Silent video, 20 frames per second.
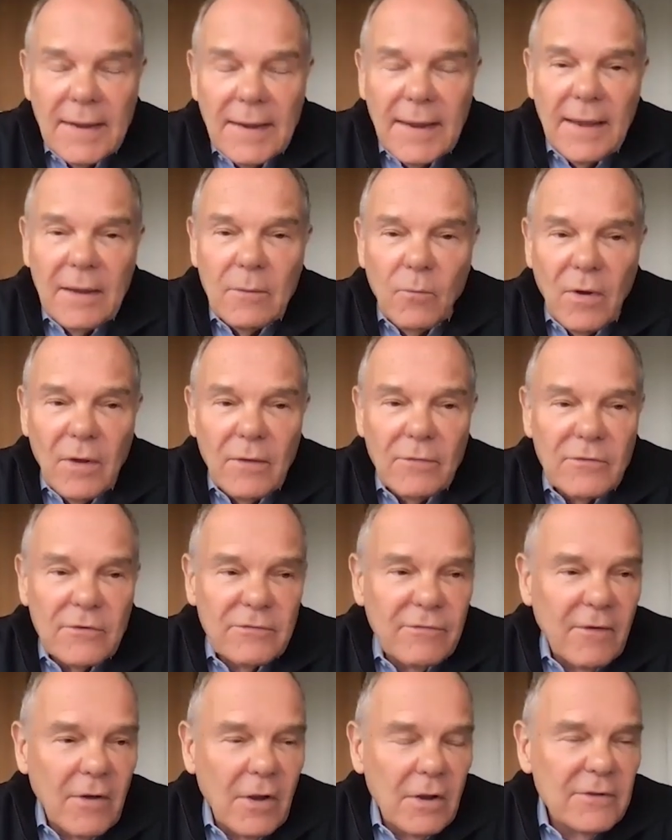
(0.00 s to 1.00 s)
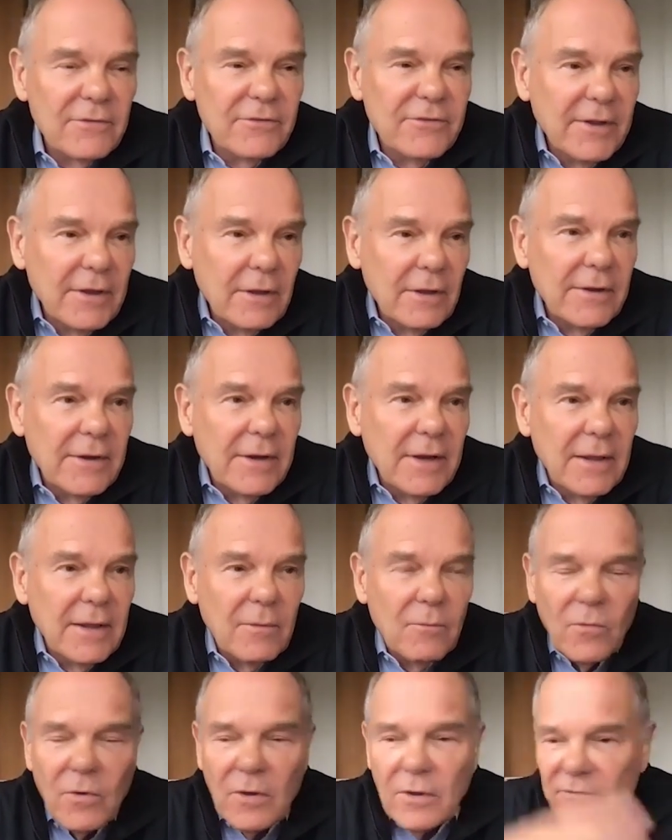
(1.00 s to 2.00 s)
And while there's volatility,
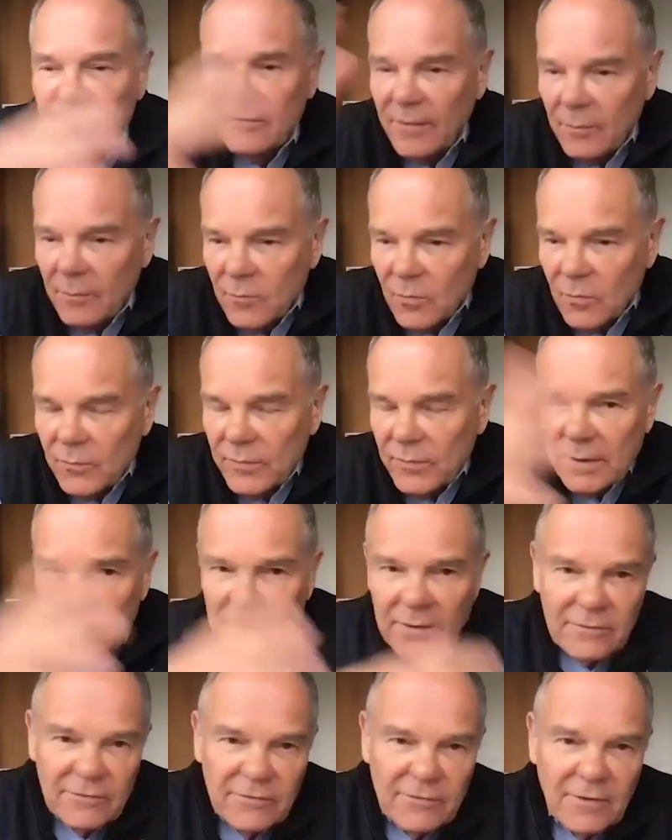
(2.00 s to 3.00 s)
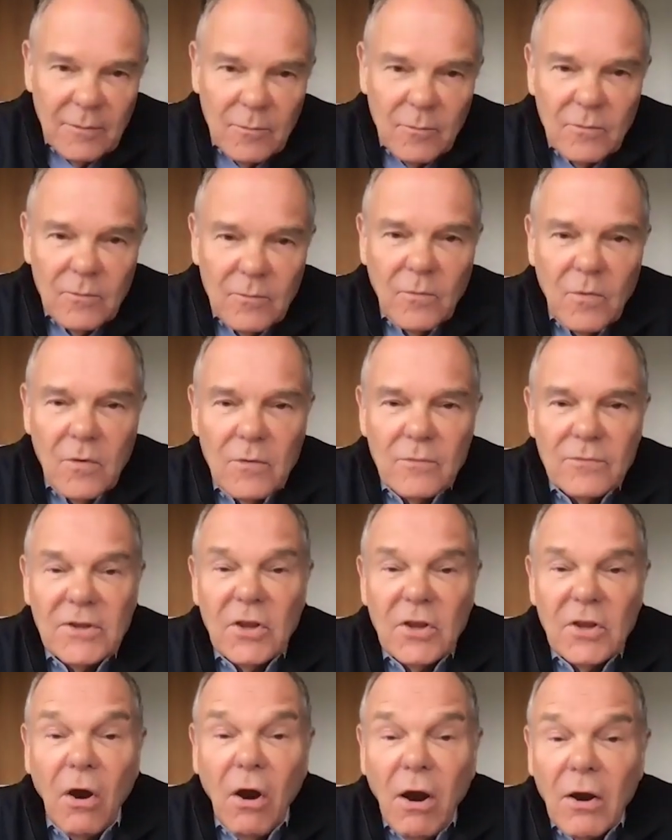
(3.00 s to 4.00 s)
and while some will win and some won't,
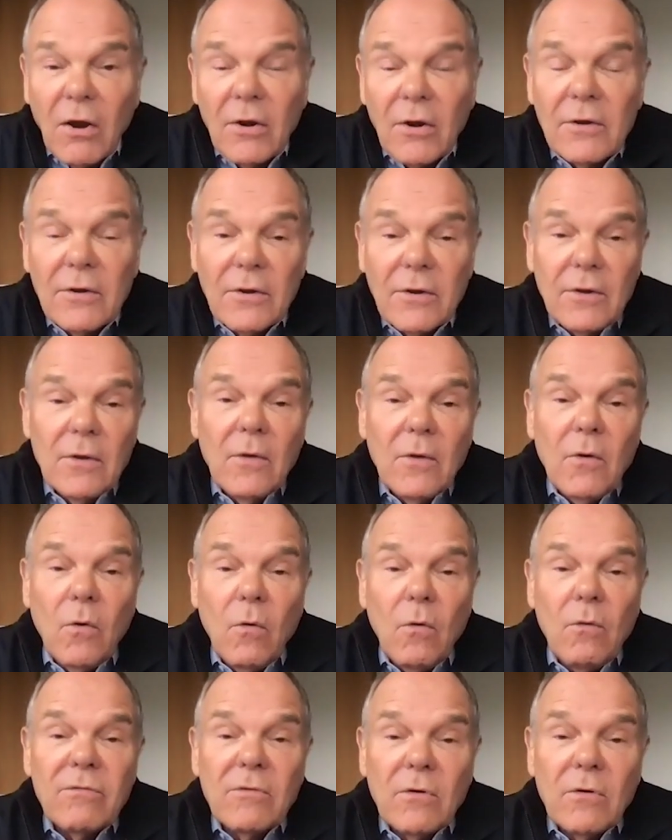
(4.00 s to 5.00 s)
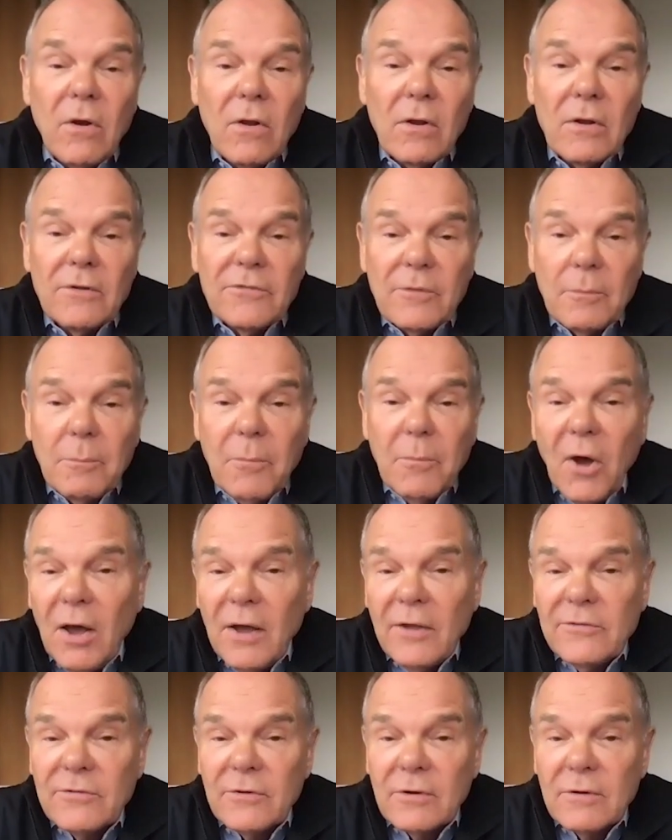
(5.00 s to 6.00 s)
the arc overall is a
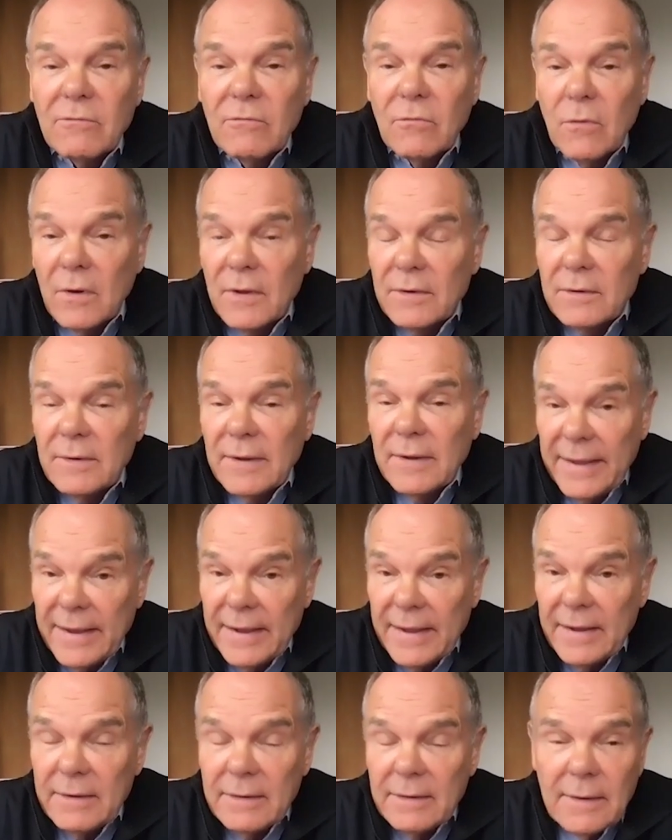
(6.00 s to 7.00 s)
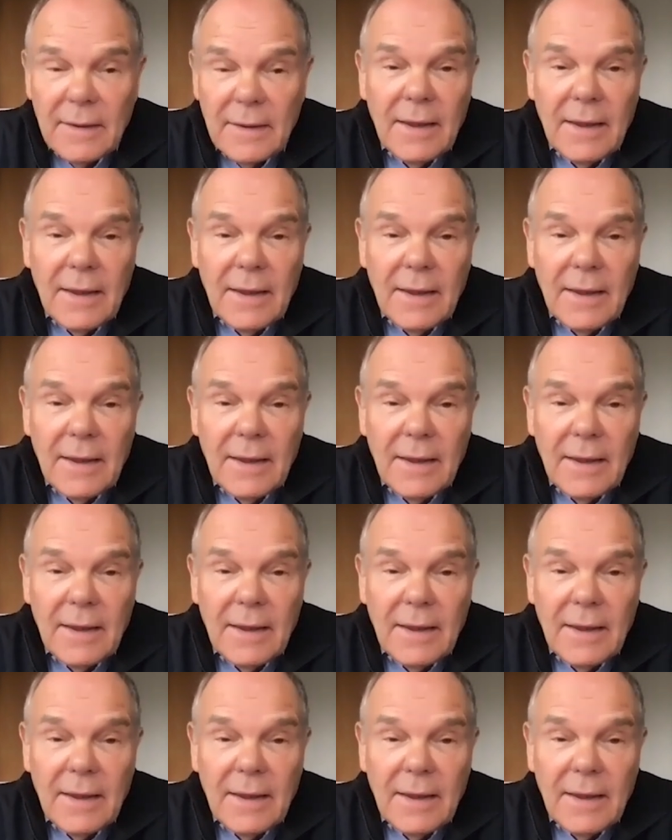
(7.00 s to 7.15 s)
positive one, A.